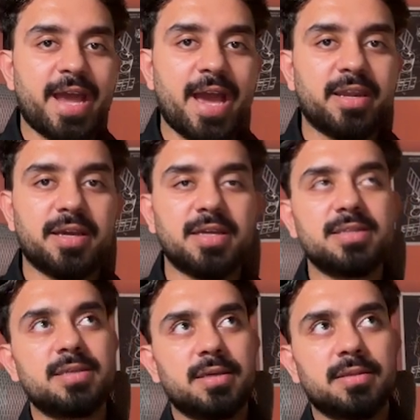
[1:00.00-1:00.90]
hand
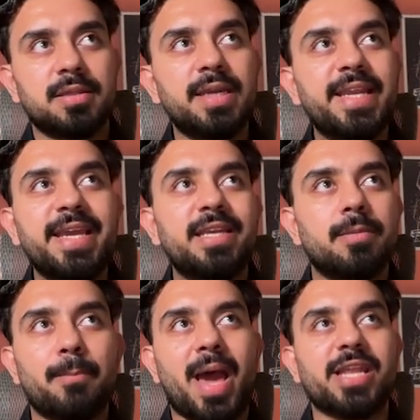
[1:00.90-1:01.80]
is the
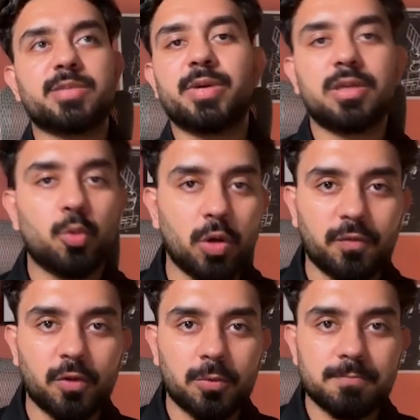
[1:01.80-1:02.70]
lead management
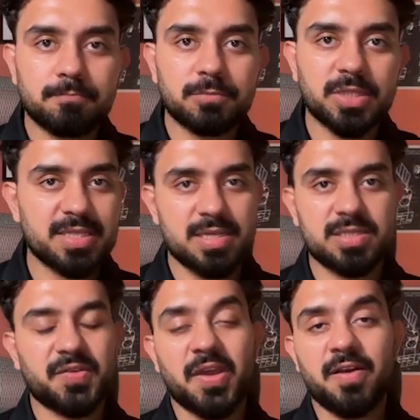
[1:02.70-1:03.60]
workflow. This
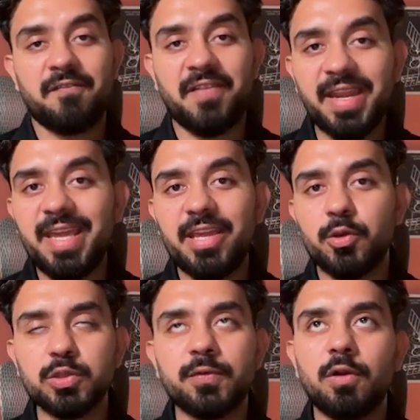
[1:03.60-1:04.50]
is very
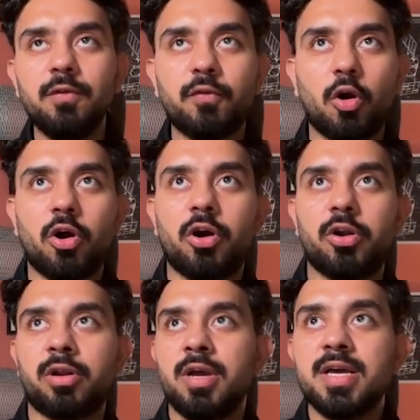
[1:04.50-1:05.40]
useful
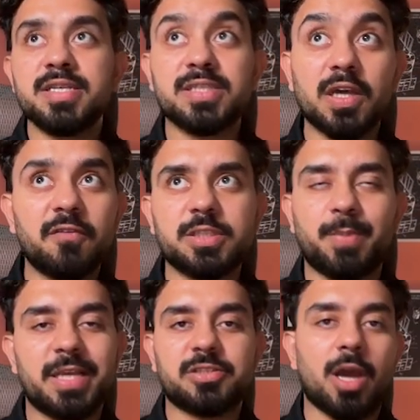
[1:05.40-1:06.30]
for
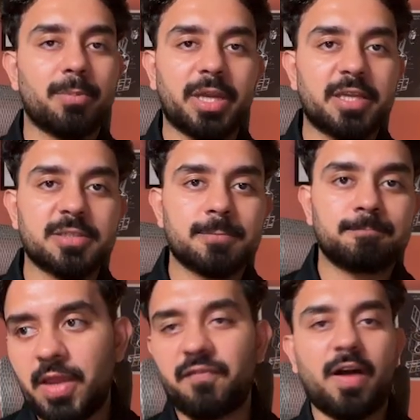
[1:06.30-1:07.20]
service-based companies.
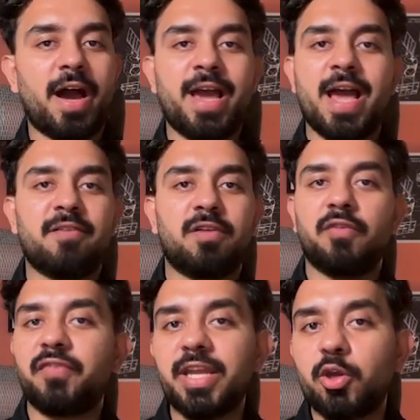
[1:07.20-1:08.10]
If I have a
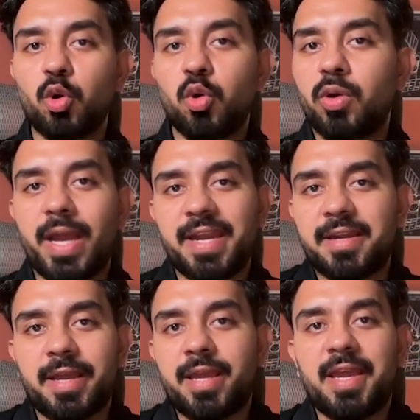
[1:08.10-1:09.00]
video
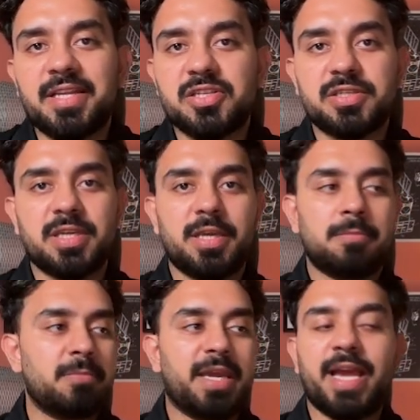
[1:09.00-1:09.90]
editing
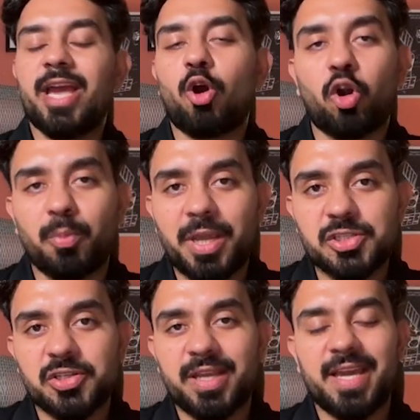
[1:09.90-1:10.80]
agency, AI
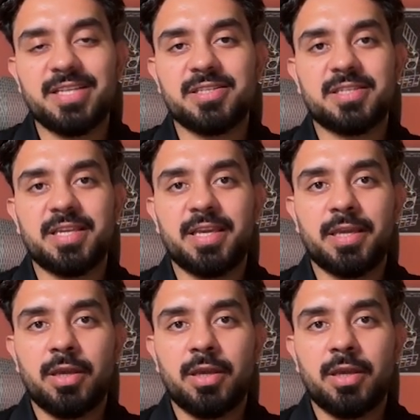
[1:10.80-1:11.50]
automation agency,